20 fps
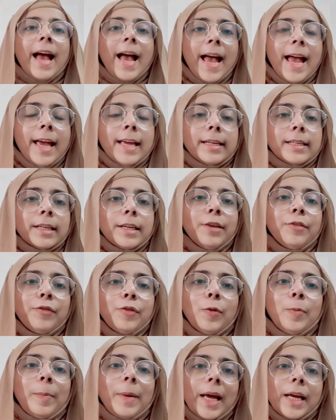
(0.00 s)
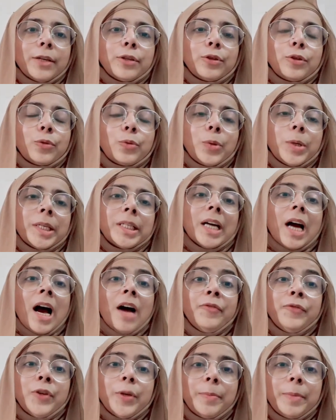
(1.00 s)
And if you plan to do it
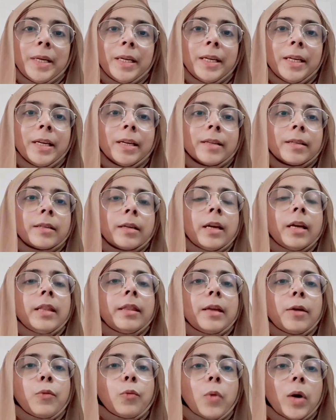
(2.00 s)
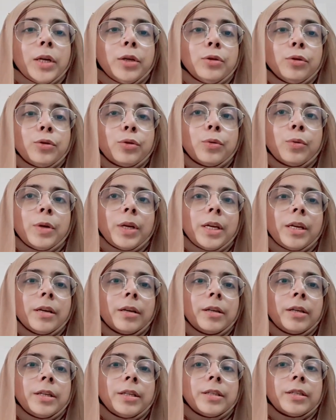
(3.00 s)
after BDS, then 1 to 2
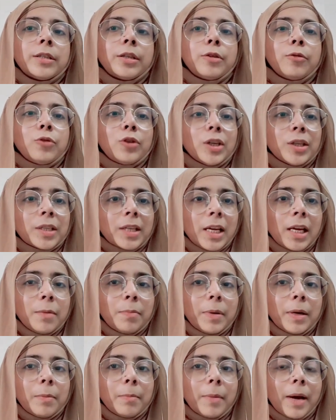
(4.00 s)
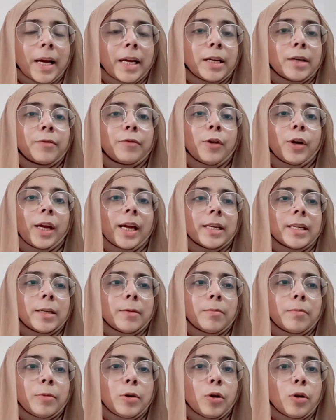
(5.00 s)
years, you just keep in mind, if
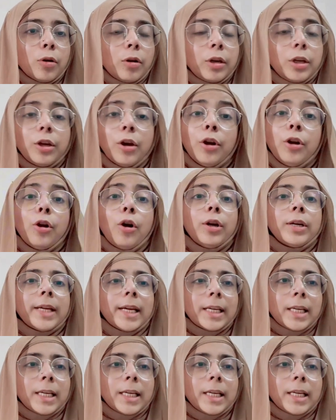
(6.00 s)
you're not